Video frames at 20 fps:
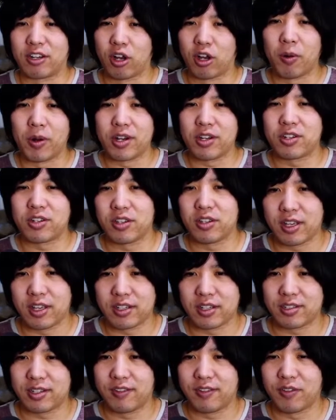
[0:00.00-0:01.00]
you're going to
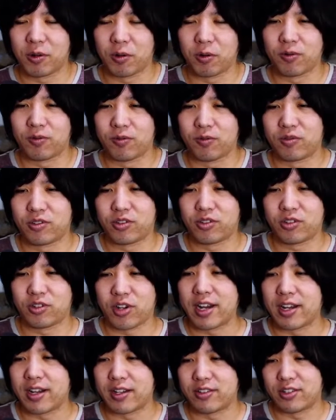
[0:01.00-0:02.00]
this, if you're
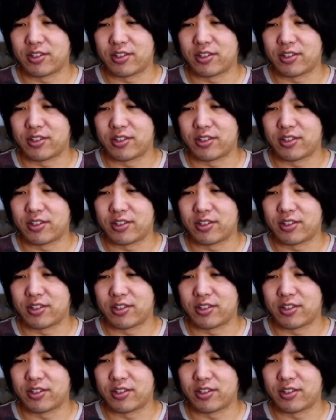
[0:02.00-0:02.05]
trying to